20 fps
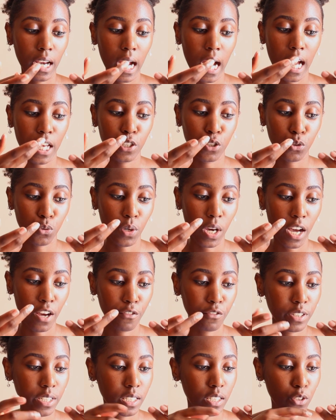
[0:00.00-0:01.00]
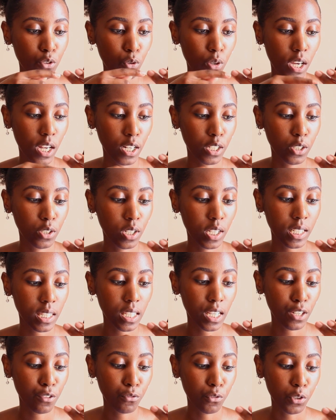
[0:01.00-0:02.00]
as you have it. So calculate
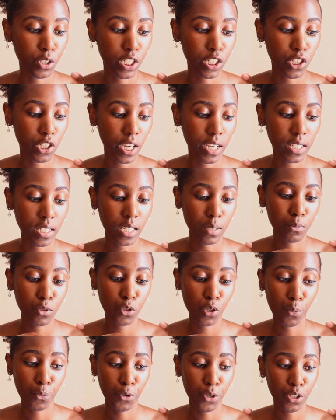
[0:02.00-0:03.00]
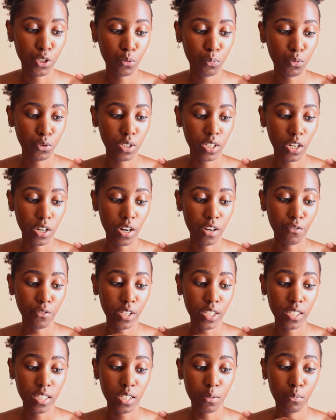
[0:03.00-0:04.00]
that for each item. So I'm going to put a rough
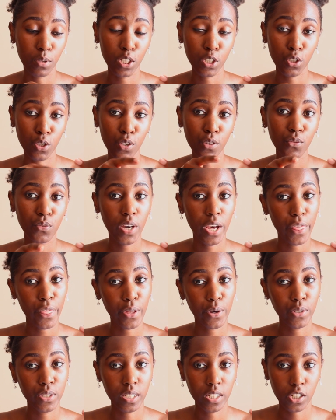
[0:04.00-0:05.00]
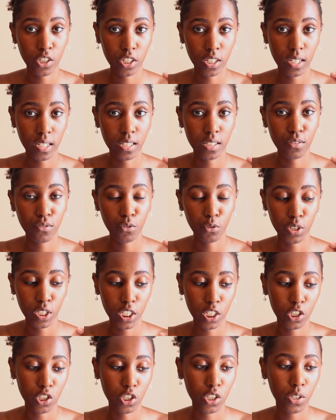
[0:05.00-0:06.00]
estimate of 1,000 shillings for
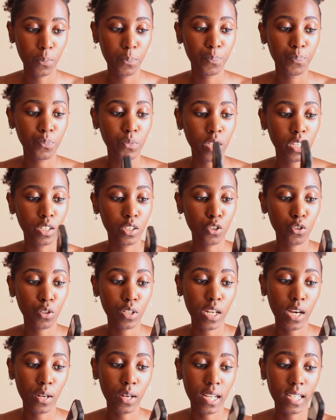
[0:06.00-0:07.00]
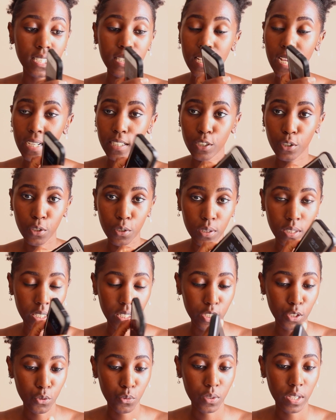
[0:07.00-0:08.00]
each. So now let's add all
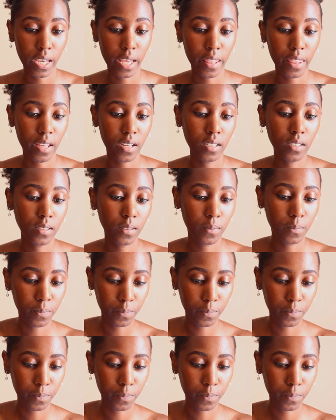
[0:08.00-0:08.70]
these together.